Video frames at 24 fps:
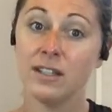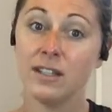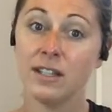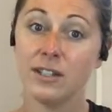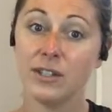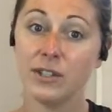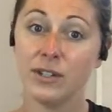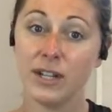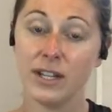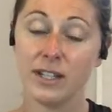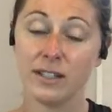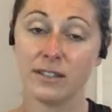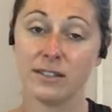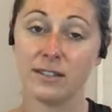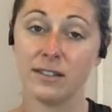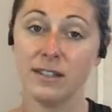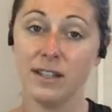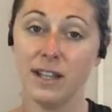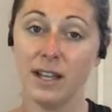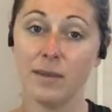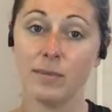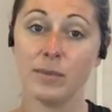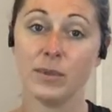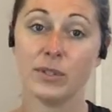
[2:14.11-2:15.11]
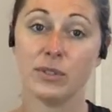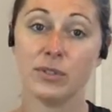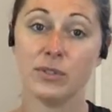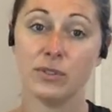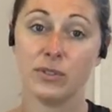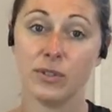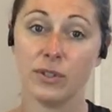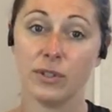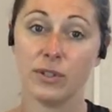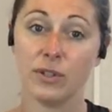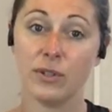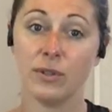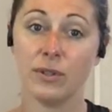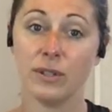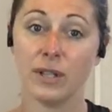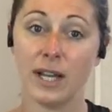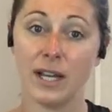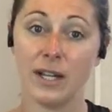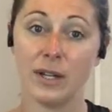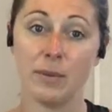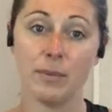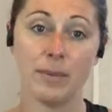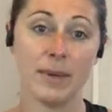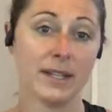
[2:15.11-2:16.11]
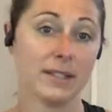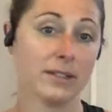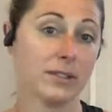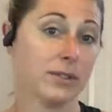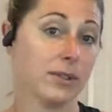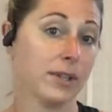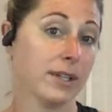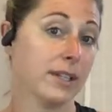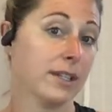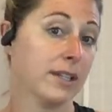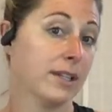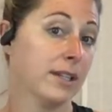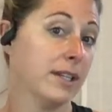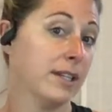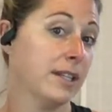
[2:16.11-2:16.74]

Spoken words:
in your SCM, your sternocleidomastoid.